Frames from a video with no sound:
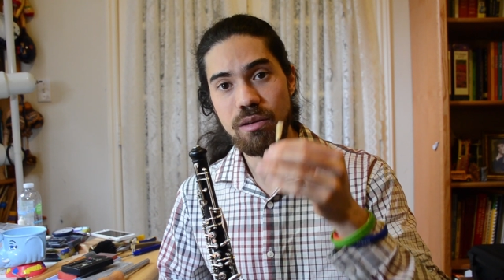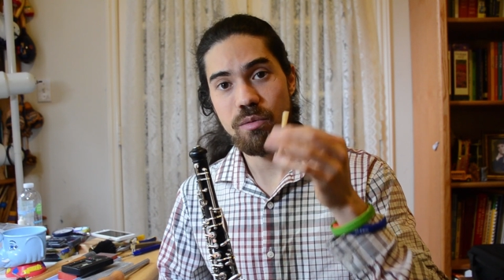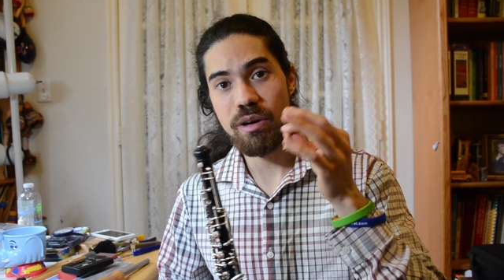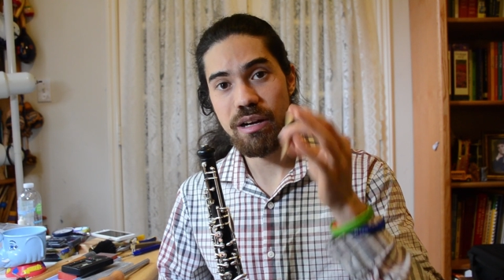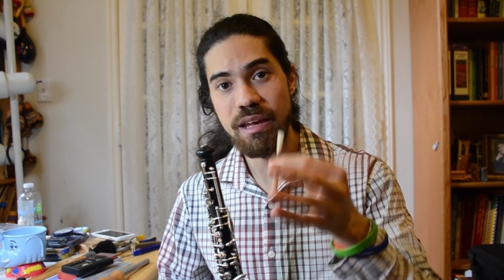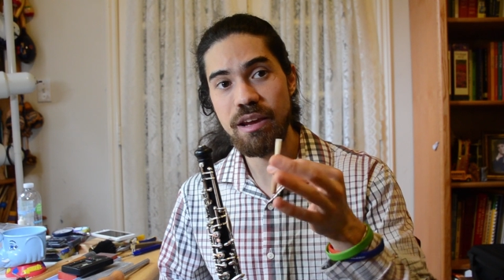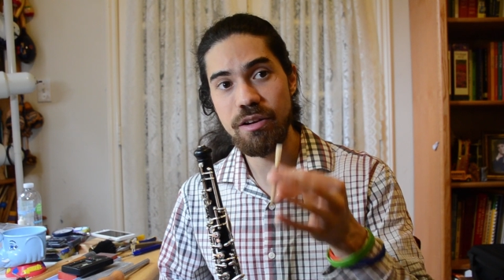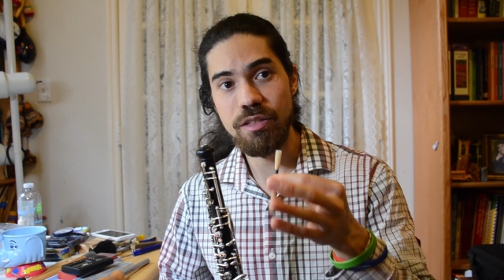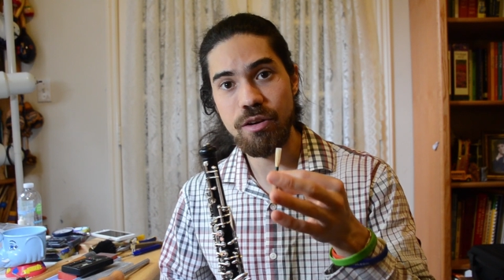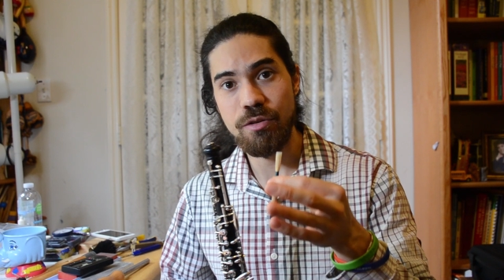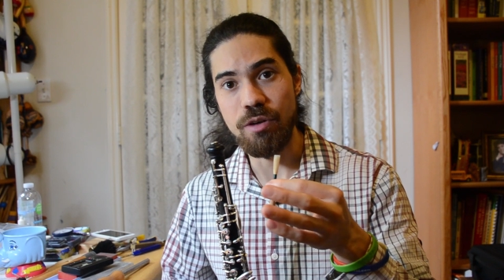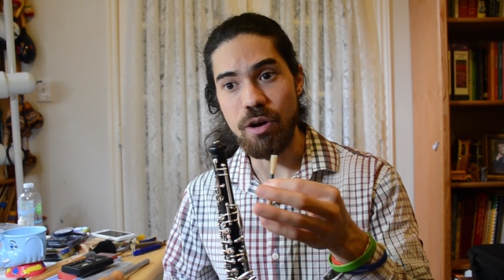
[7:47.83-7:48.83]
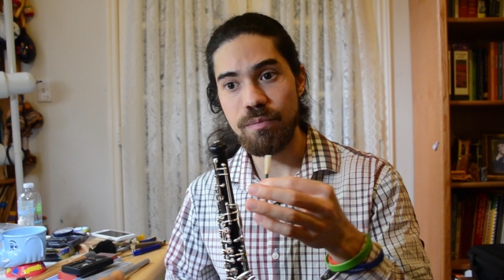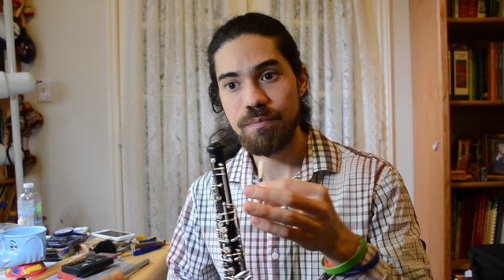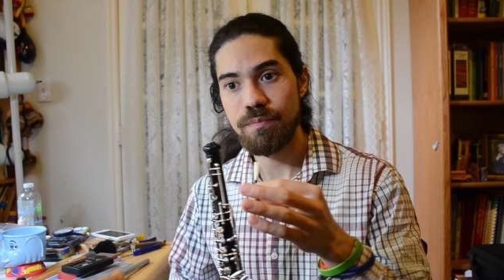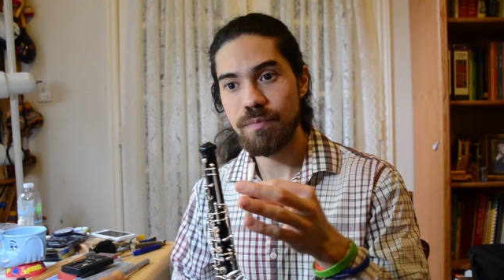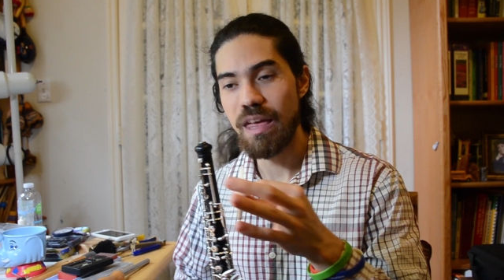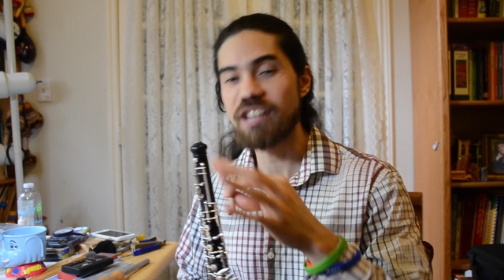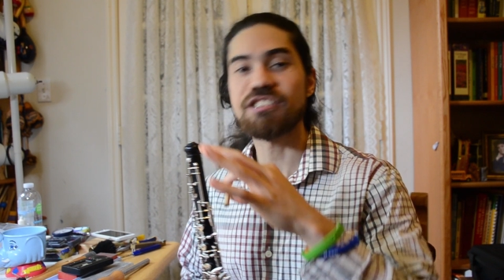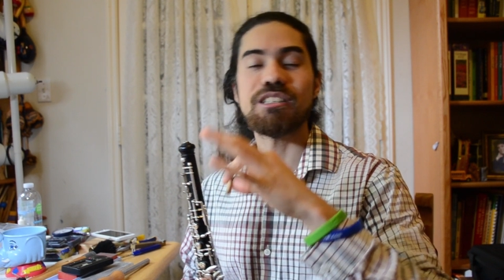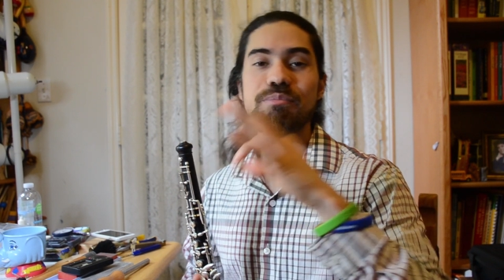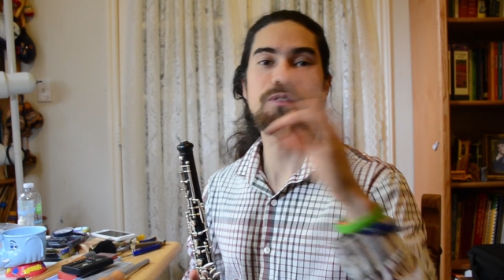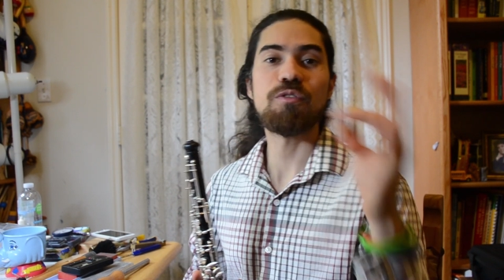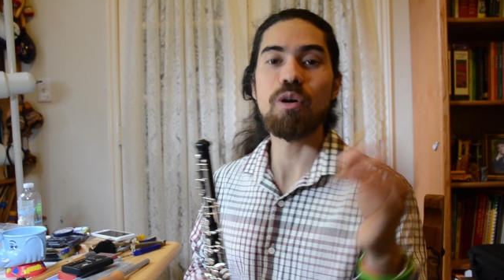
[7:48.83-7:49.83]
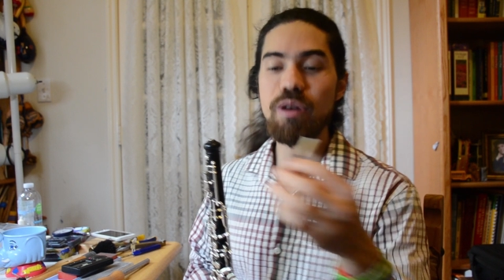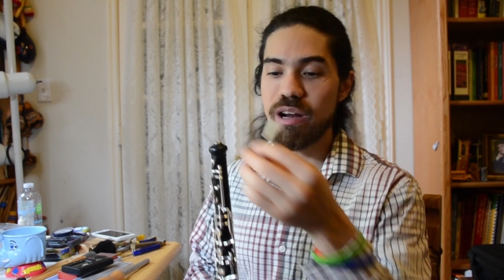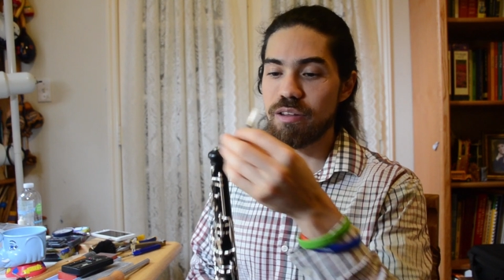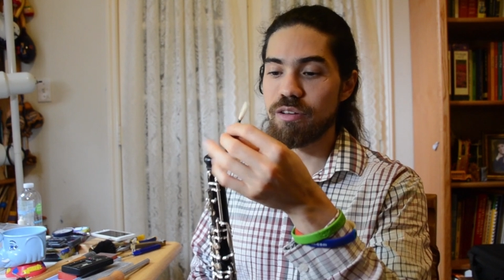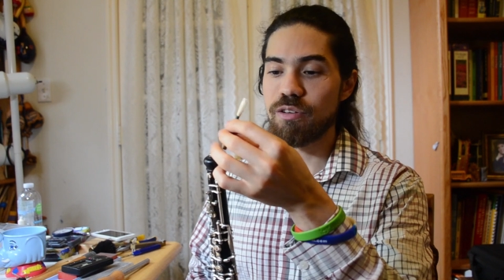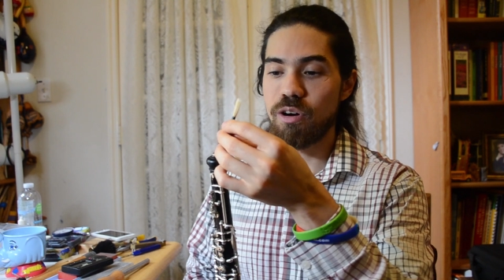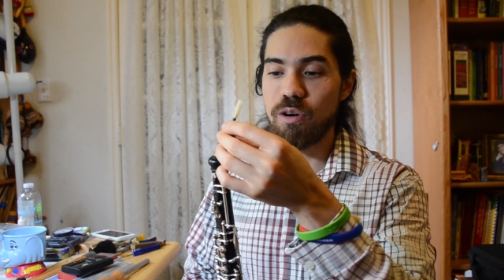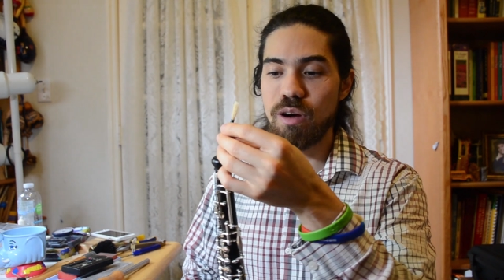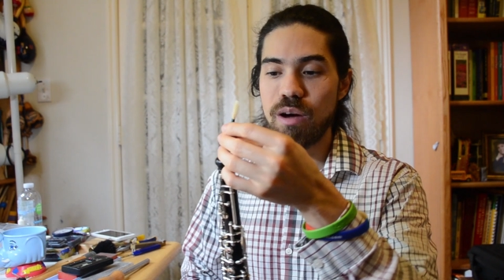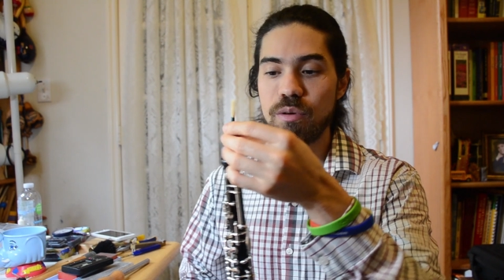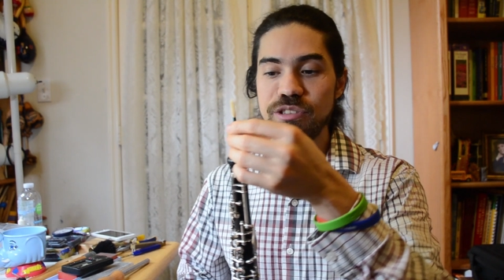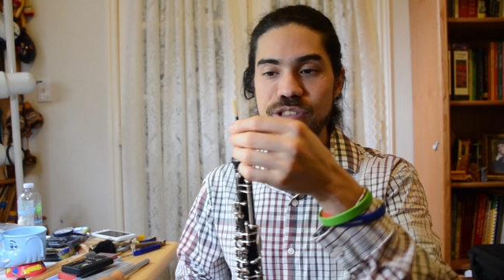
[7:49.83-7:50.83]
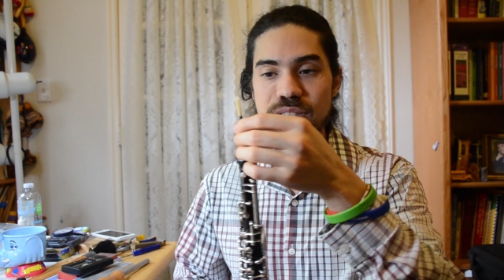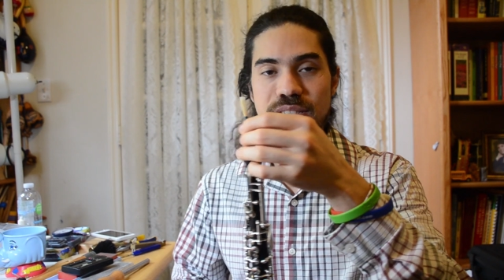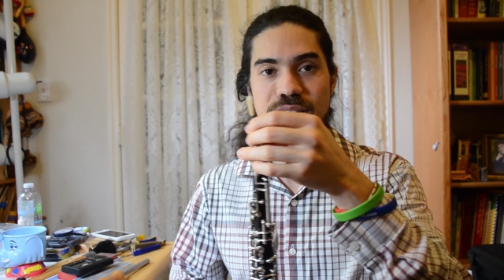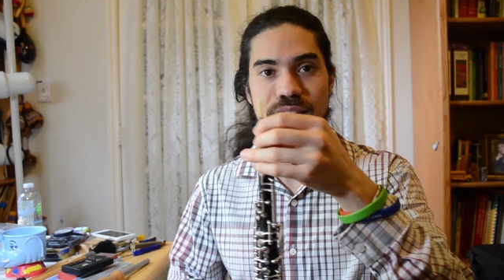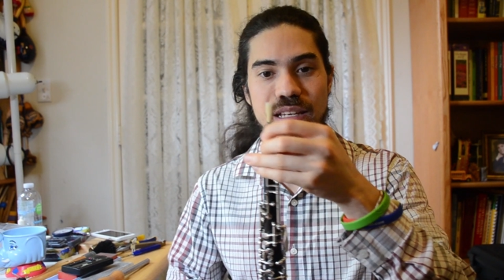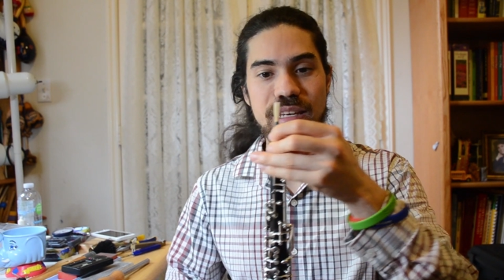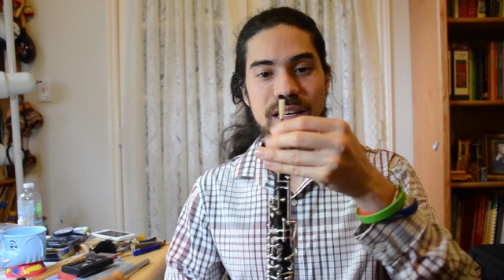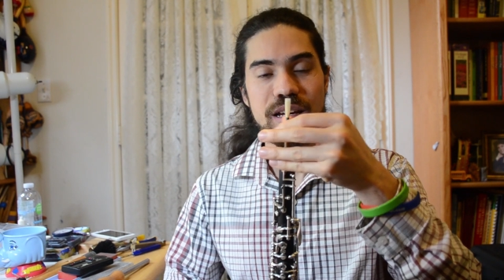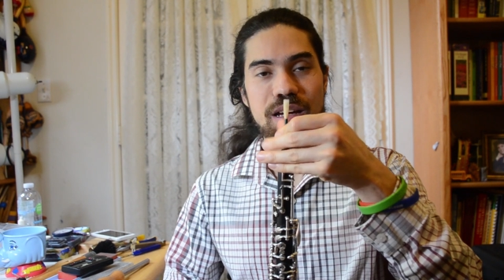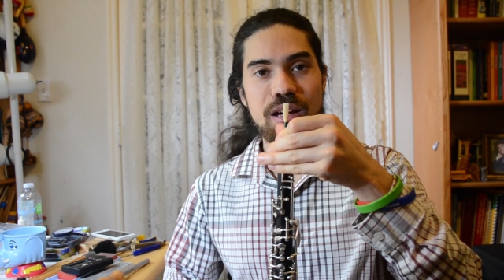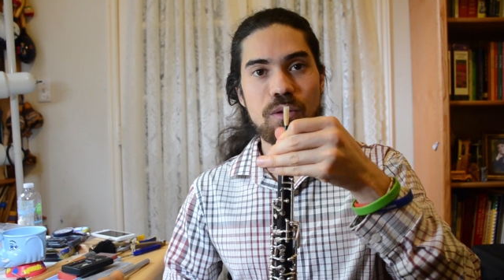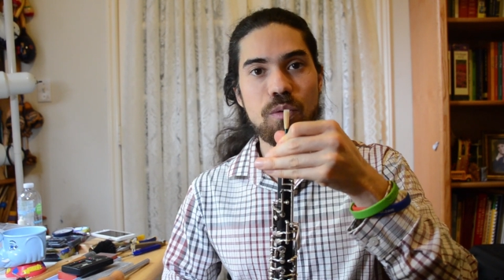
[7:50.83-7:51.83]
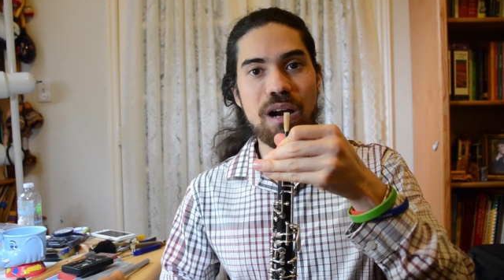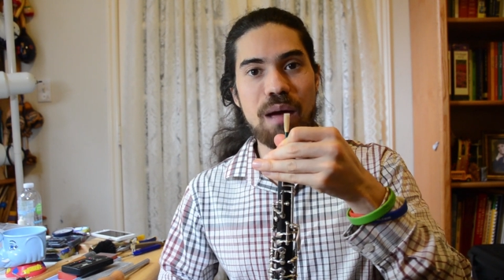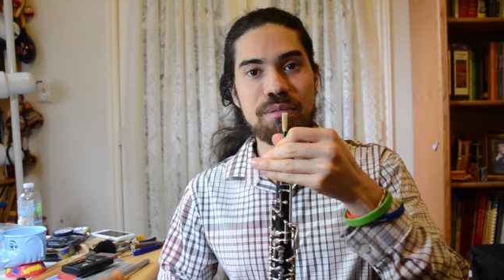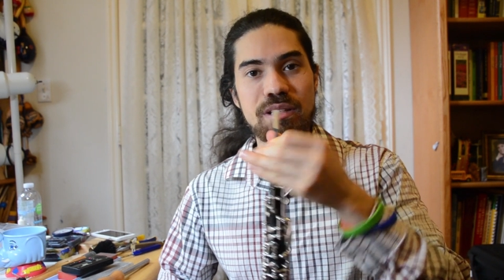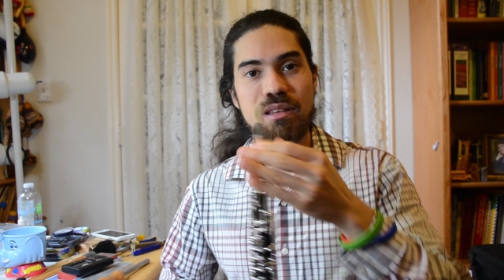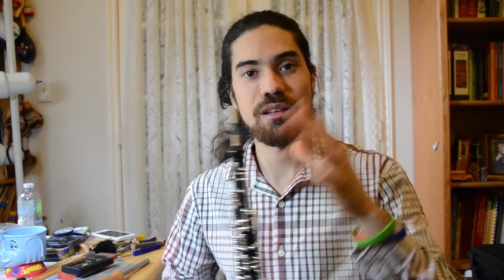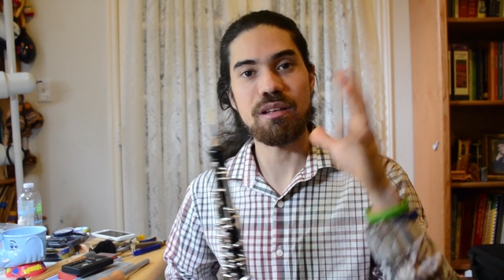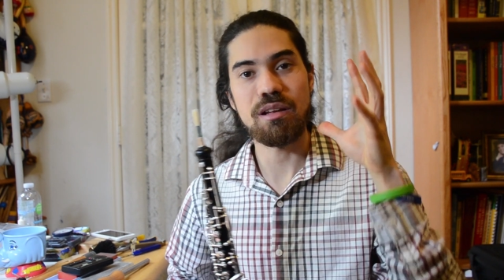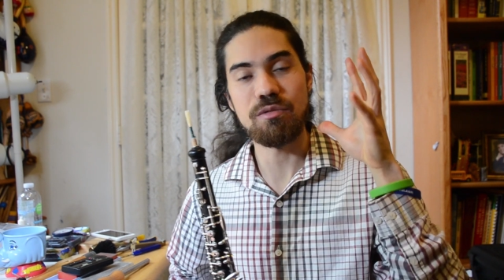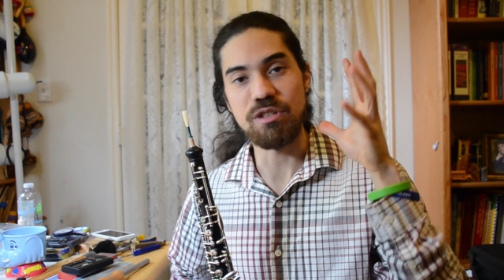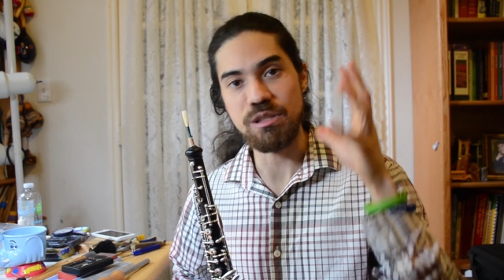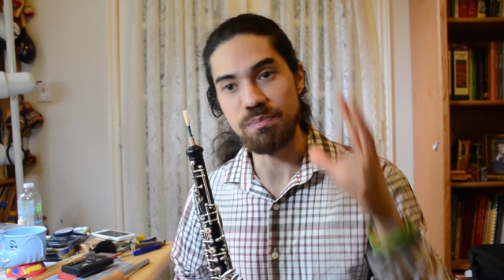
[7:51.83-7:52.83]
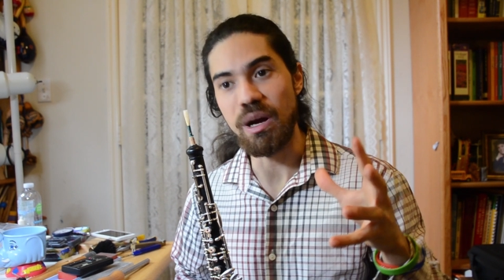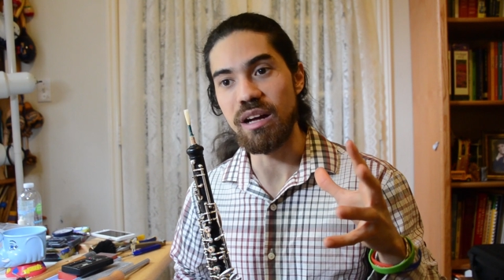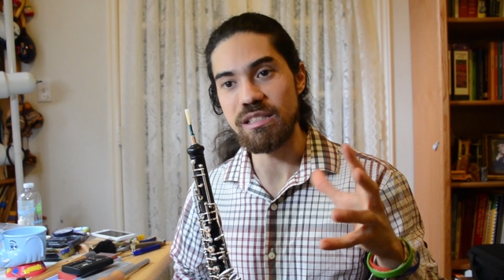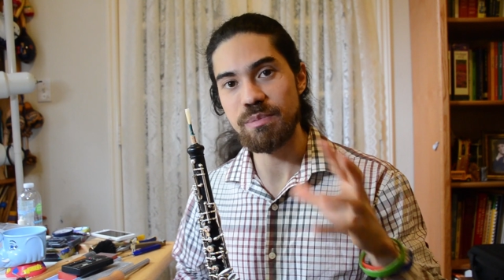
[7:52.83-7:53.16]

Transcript: We're going to hear the crow. Actually, before we hear the crow, I want you to see what happened to the response.